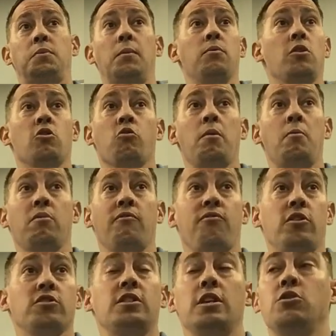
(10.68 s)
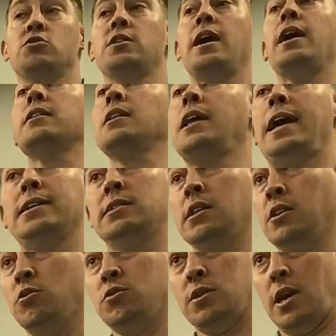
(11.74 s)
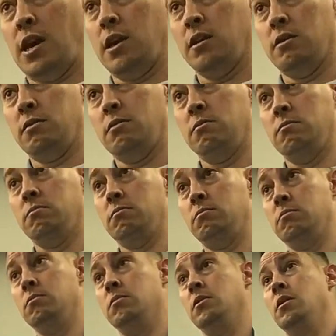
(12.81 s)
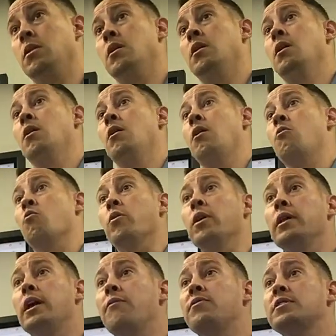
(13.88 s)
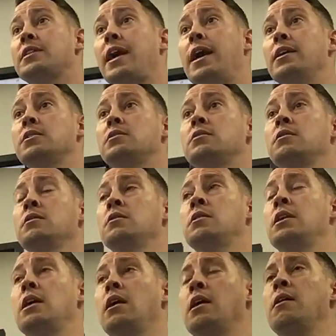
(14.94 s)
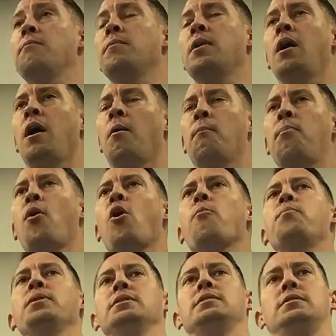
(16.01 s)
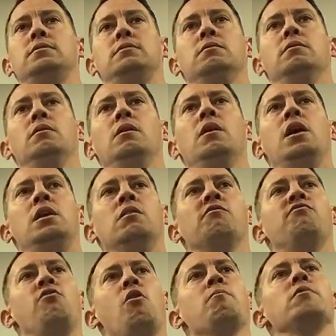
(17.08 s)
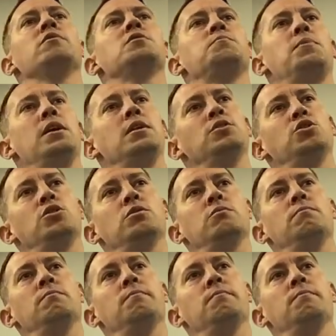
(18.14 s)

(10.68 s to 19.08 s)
people are going to remember the first thing you say and the last thing you say. Really emphasize the purpose in informative speech.